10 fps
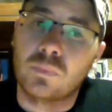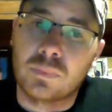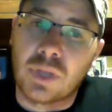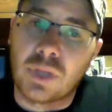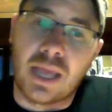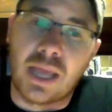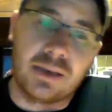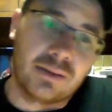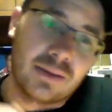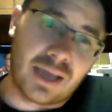
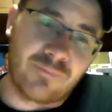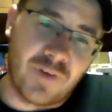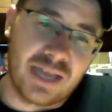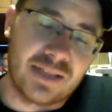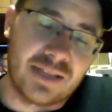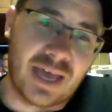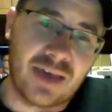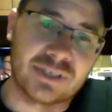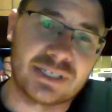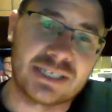And I find if I
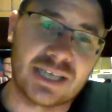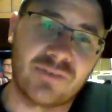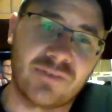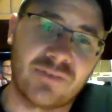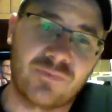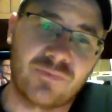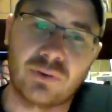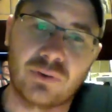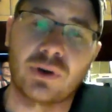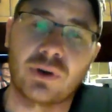have a 7-foot
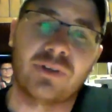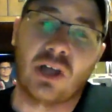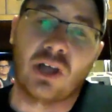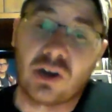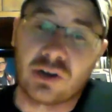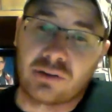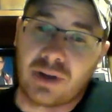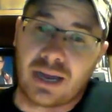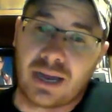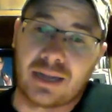or even longer
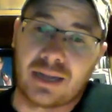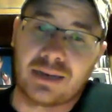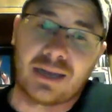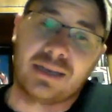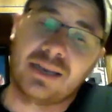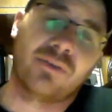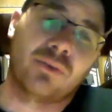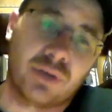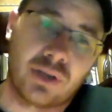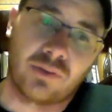rod, I never would
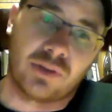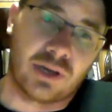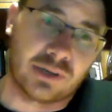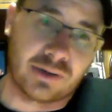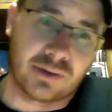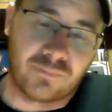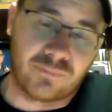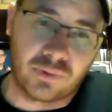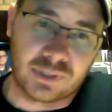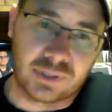go longer
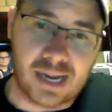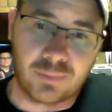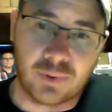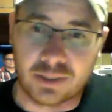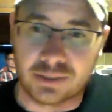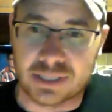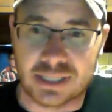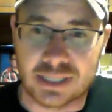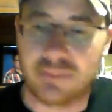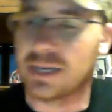for topwaters. I'd
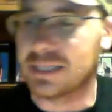keep it at